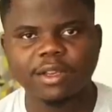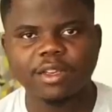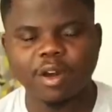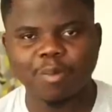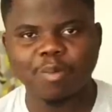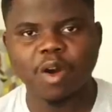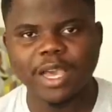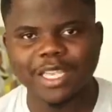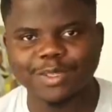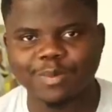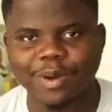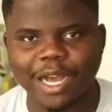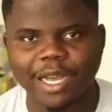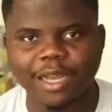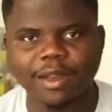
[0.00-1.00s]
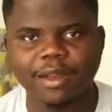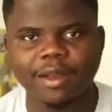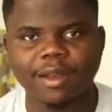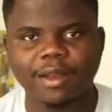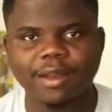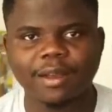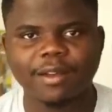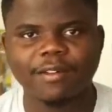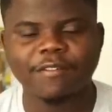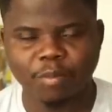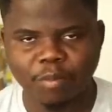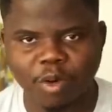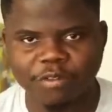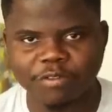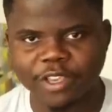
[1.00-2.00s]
Your boy is back for more